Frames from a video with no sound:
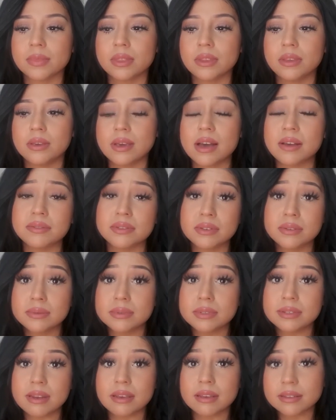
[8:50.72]
you have to
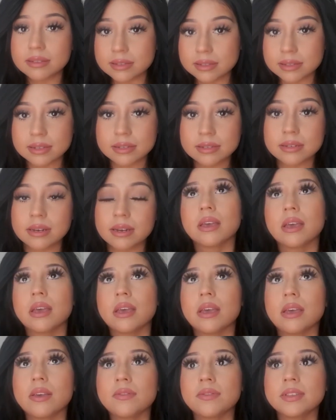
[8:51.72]
stay consistent.
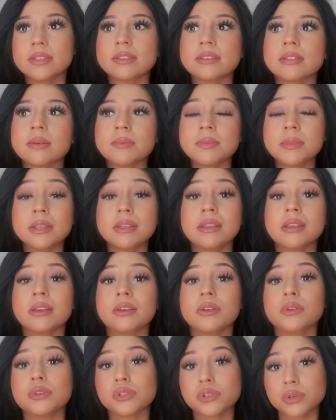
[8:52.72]
If this is something
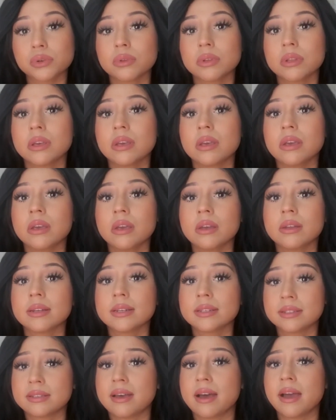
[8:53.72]
like you truly
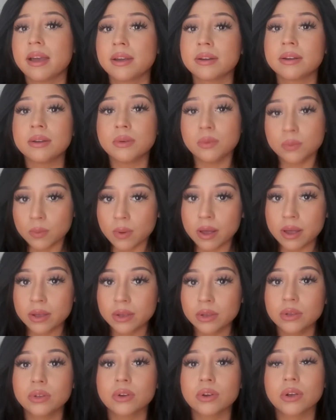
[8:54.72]
desire and
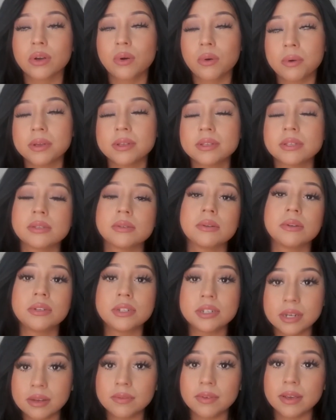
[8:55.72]
want, you're going to
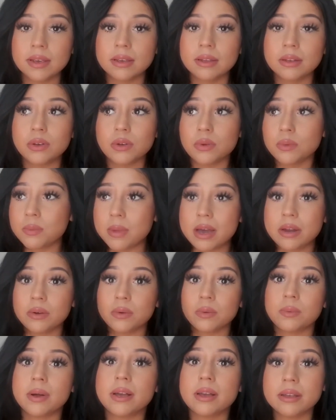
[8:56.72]
achieve it no
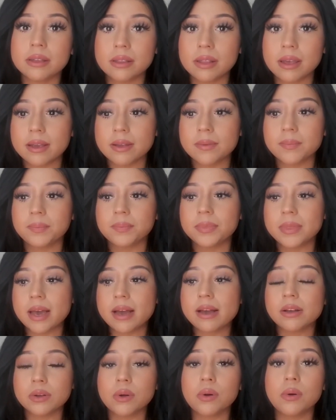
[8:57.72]
matter what. Like,
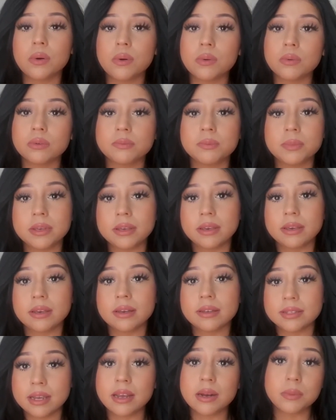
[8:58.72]
that goal will be
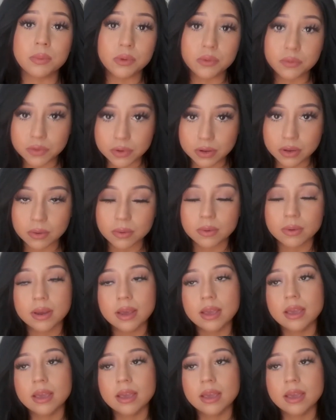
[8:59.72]
attainable for you.